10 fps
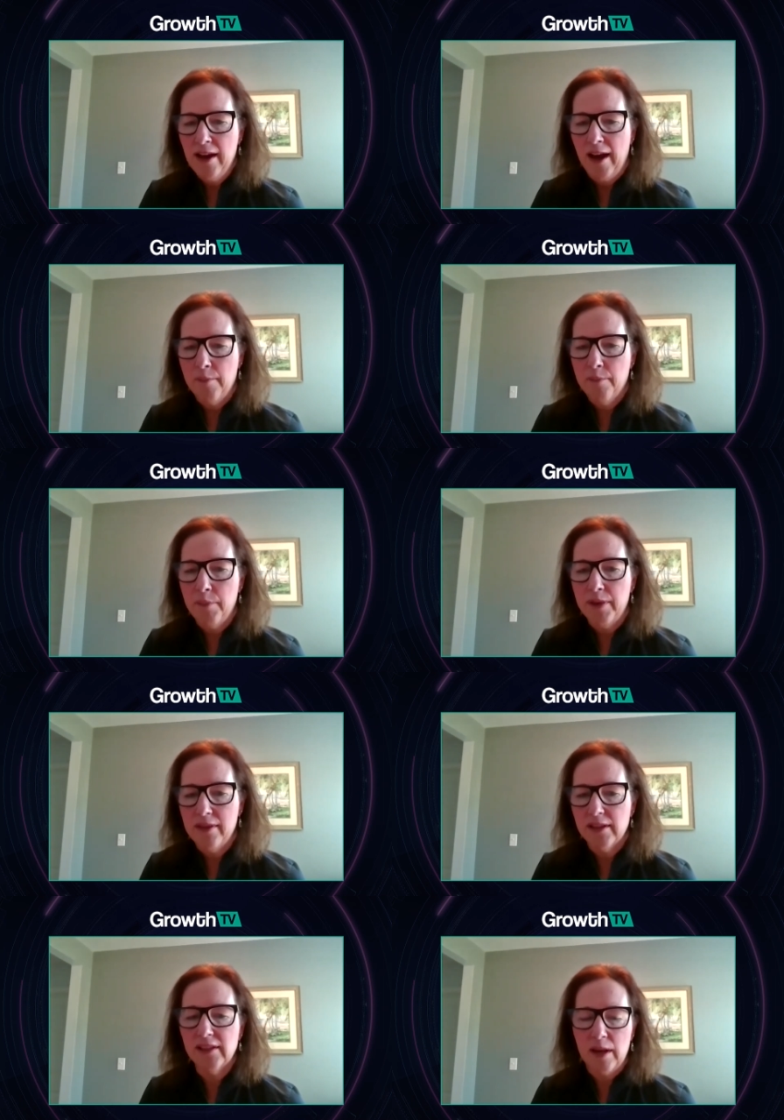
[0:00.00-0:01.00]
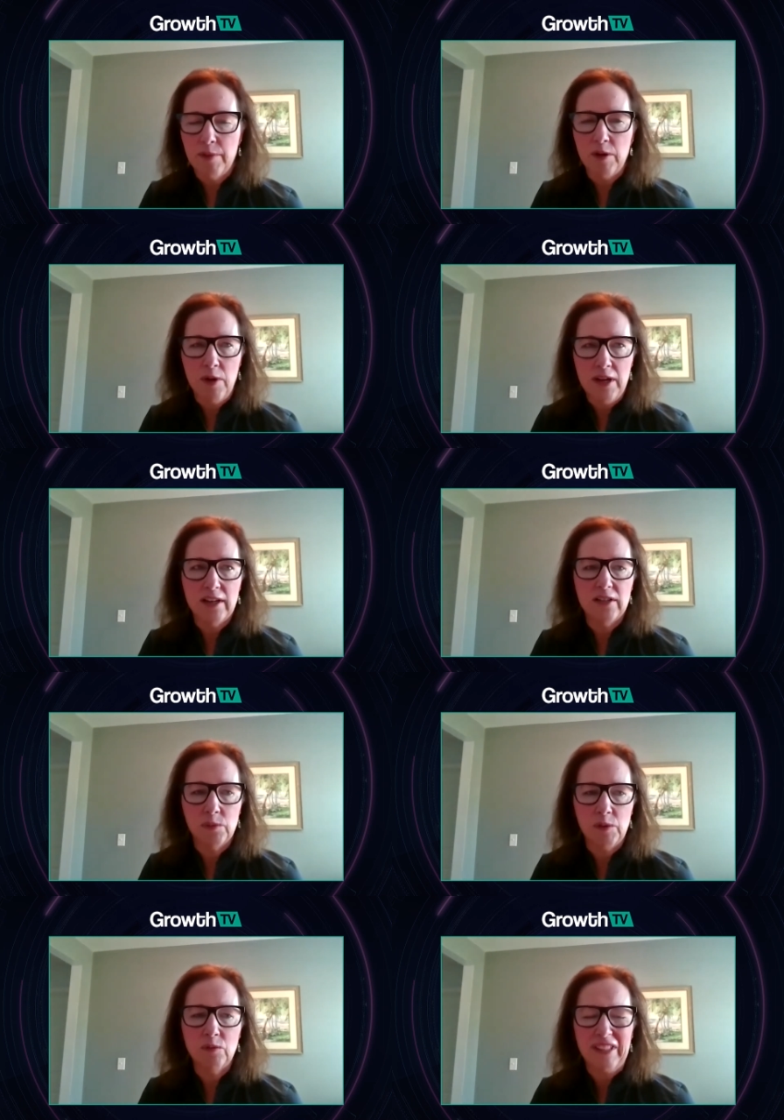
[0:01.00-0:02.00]
um, but this coming weekend
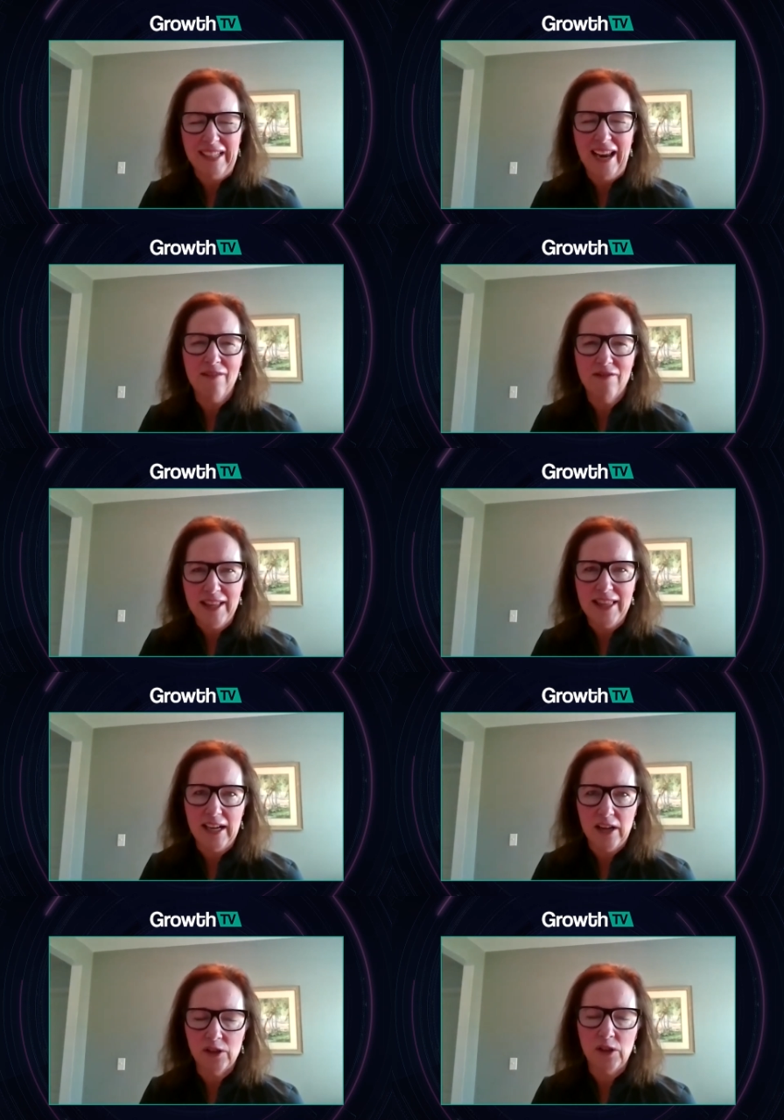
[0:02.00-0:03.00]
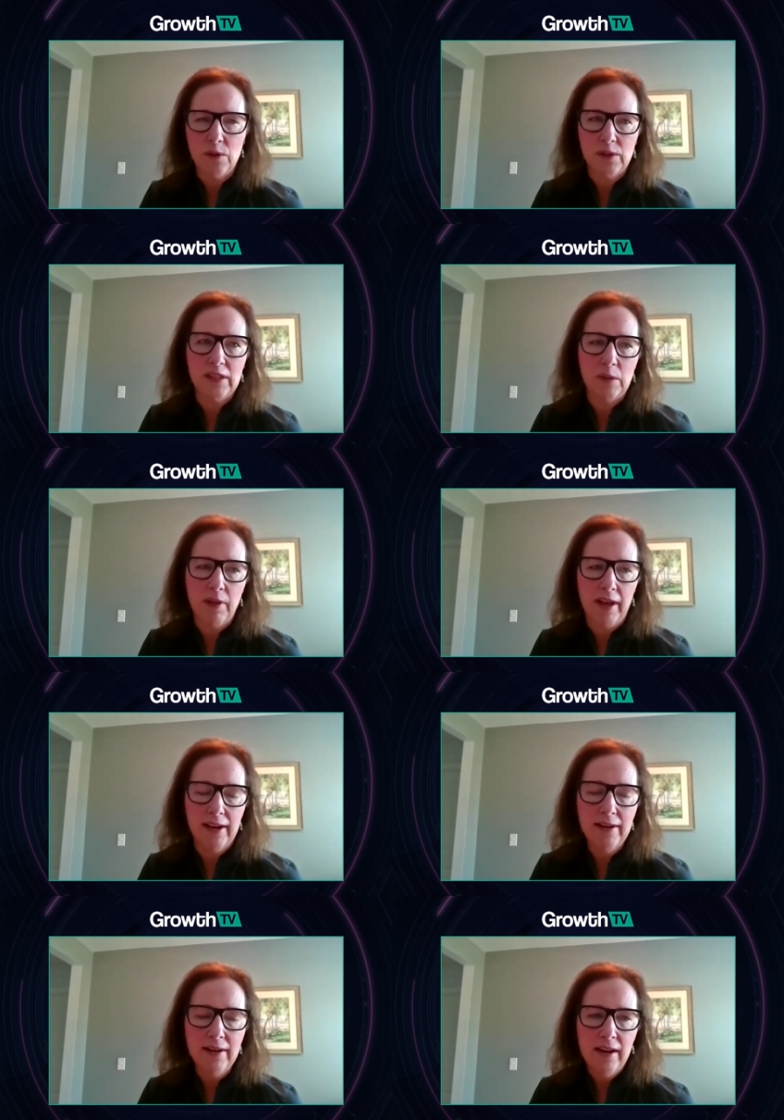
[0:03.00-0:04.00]
is when really everything else goes into
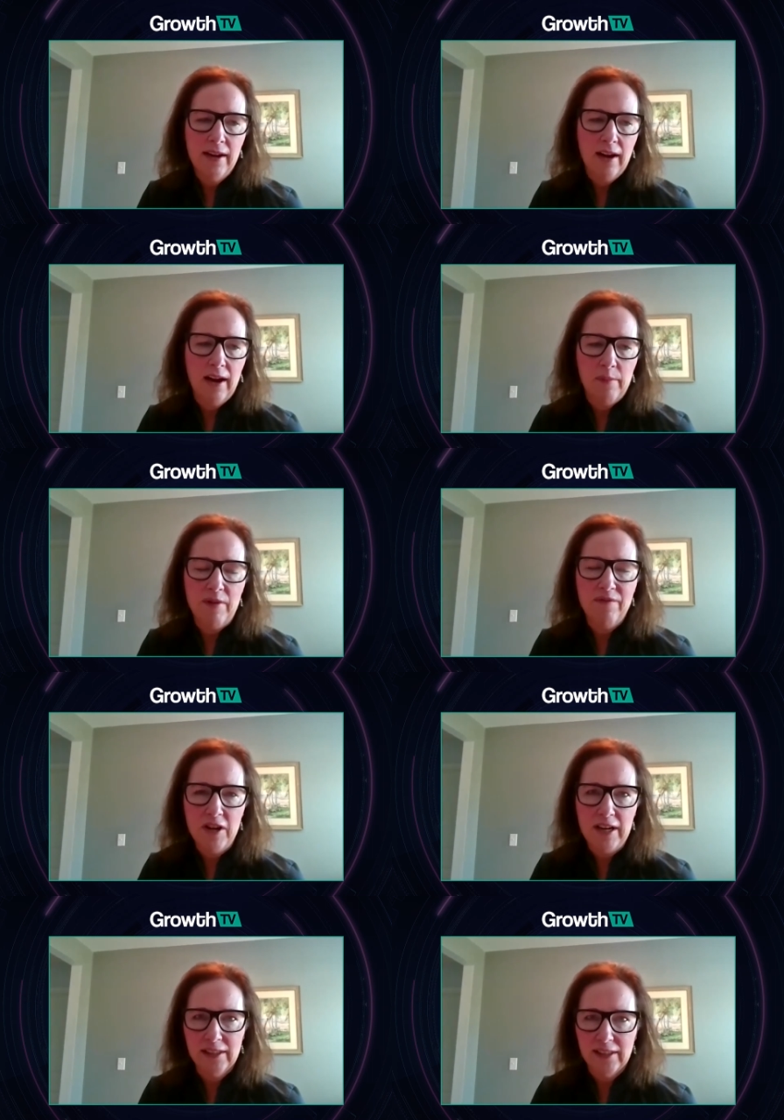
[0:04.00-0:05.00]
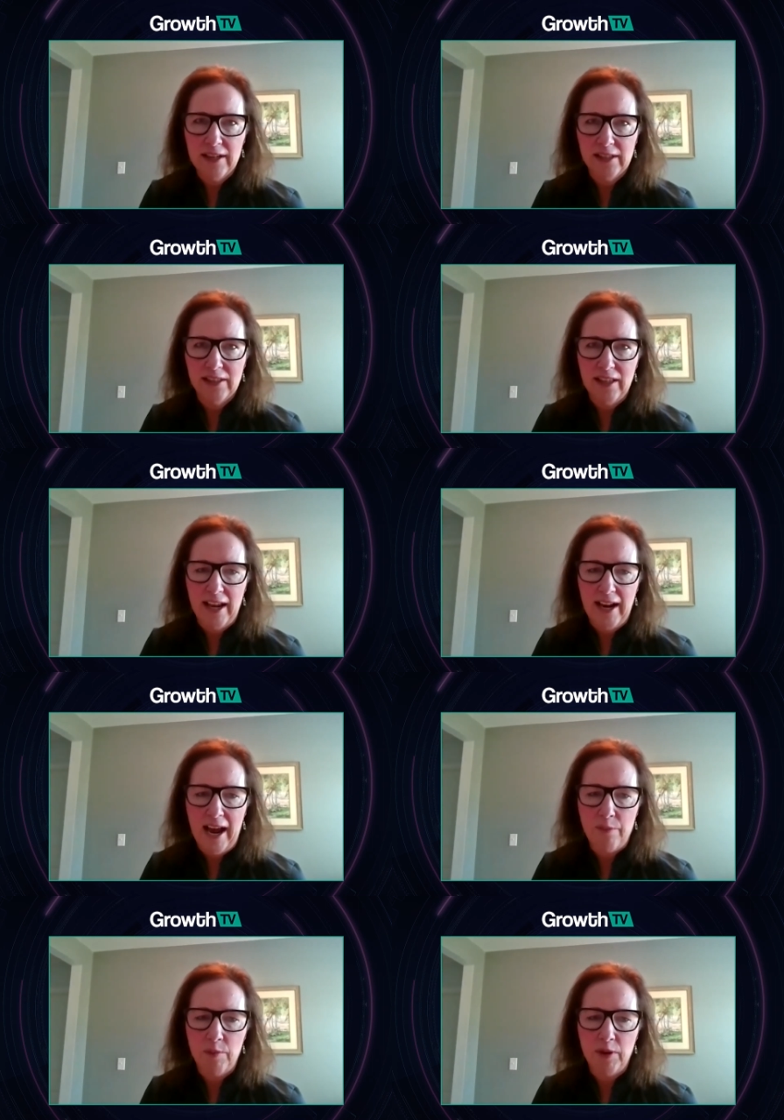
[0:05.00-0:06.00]
play um, am very excited to see that
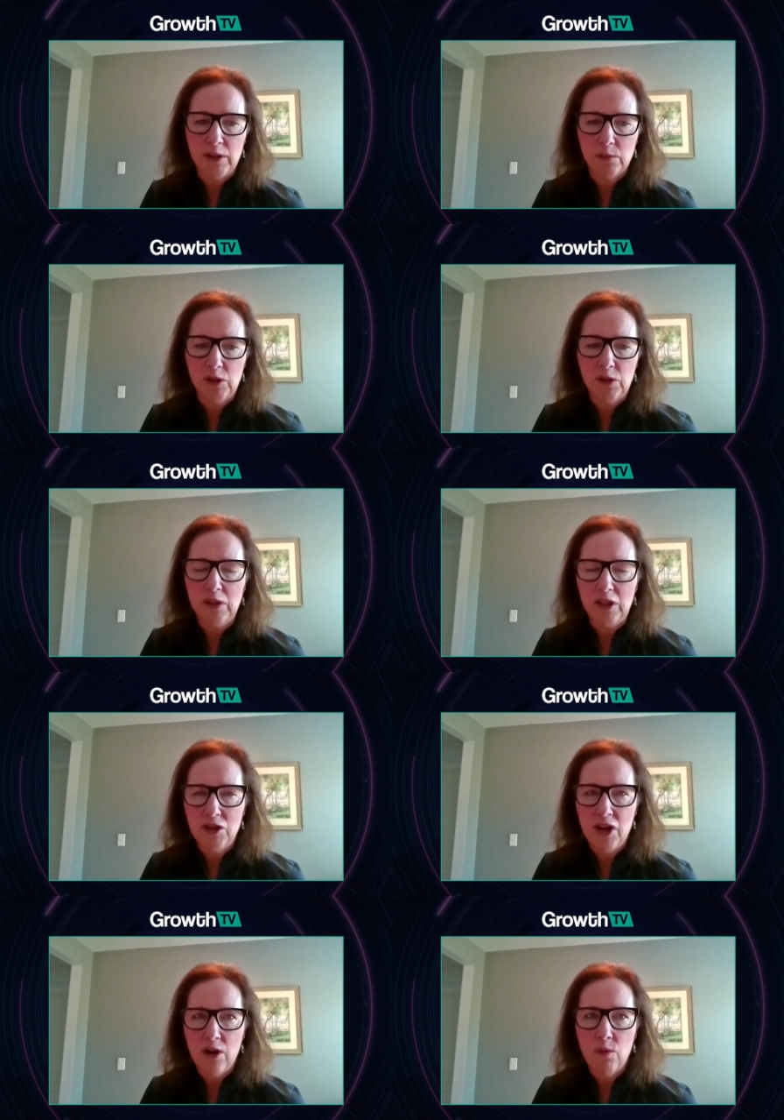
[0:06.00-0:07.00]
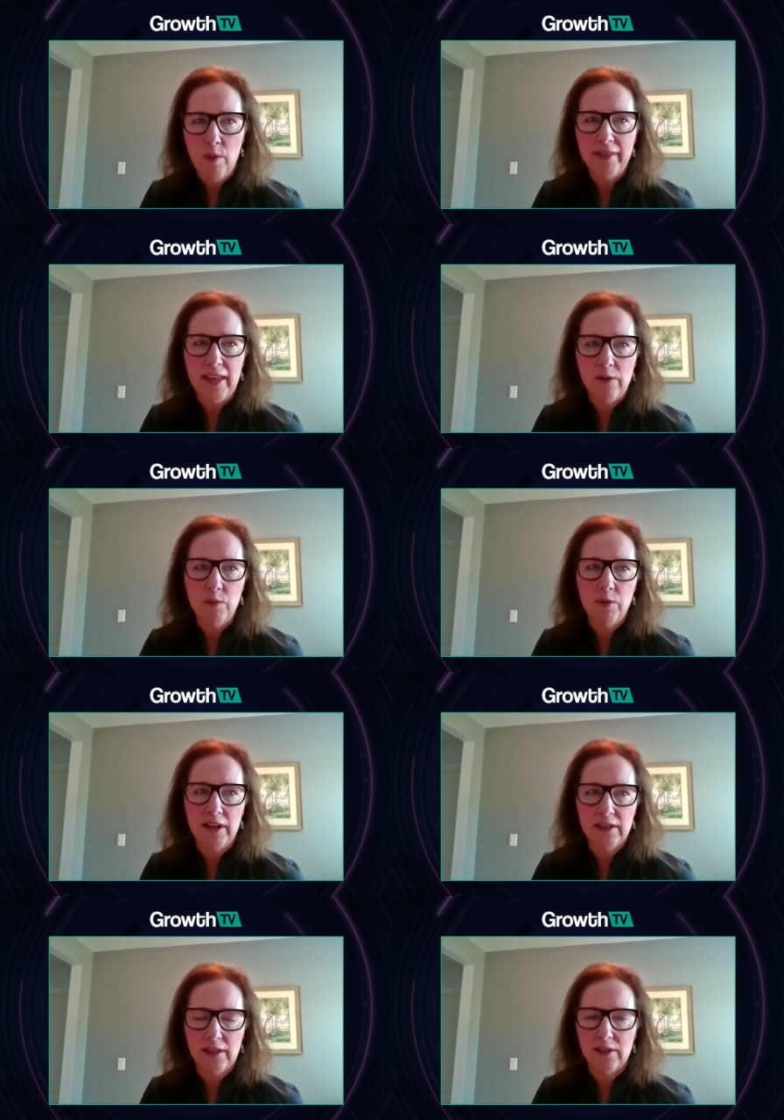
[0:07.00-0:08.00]
happen because we truly know what that will
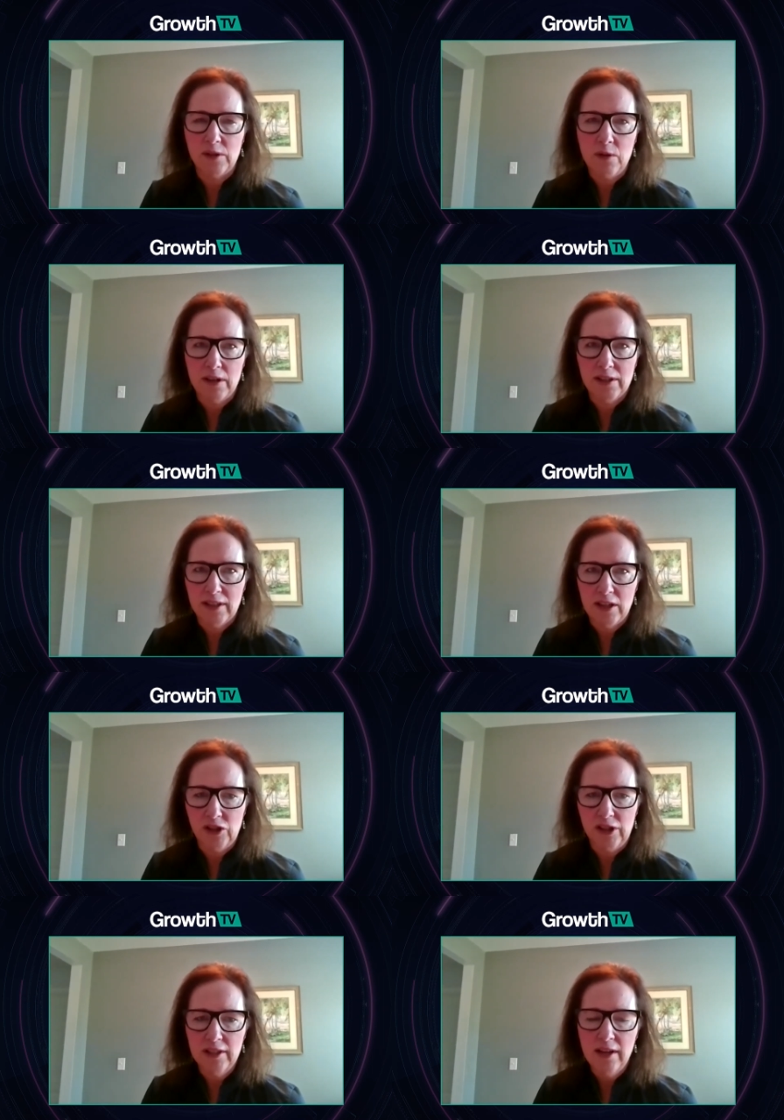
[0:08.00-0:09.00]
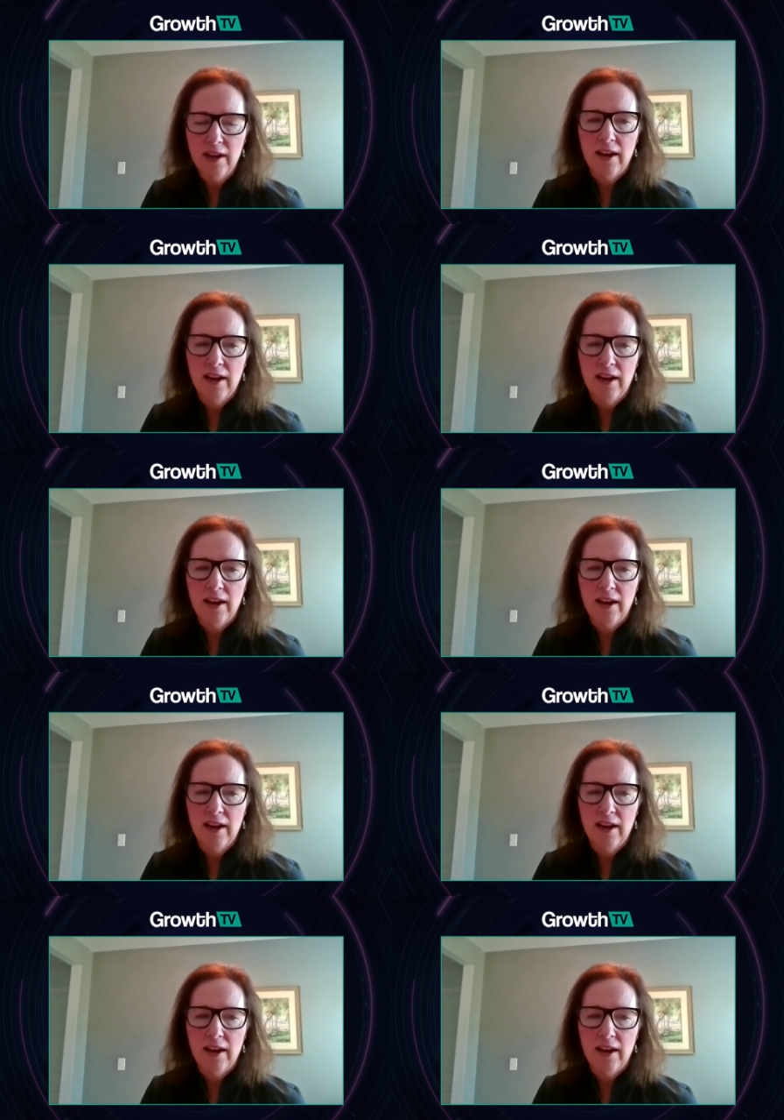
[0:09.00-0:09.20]
bring us as an organization